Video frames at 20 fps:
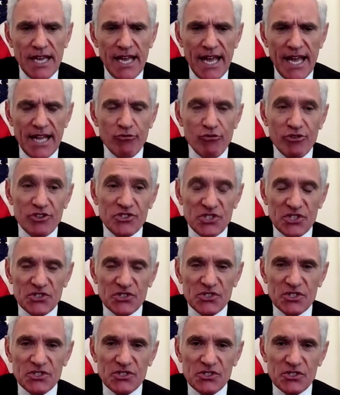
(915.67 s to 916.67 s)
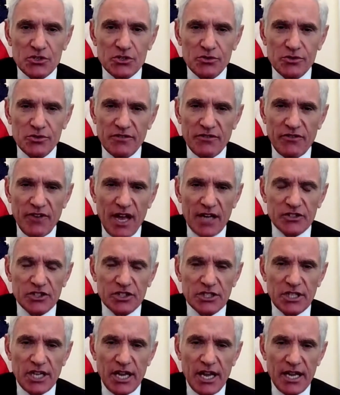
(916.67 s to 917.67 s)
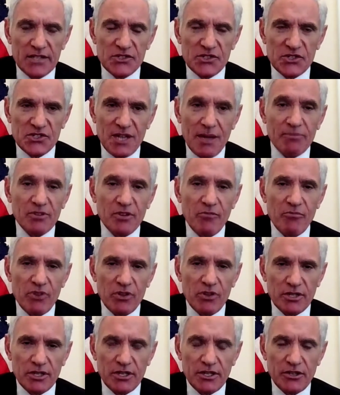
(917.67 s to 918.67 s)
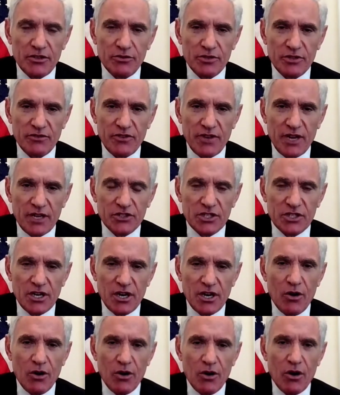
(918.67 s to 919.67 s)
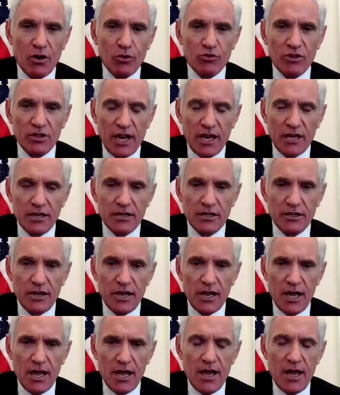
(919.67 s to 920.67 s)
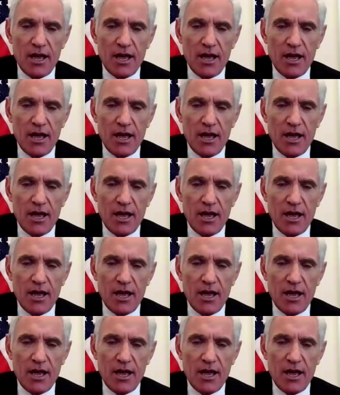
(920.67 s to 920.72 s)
and resistance to infection and susceptibility to infection are all related.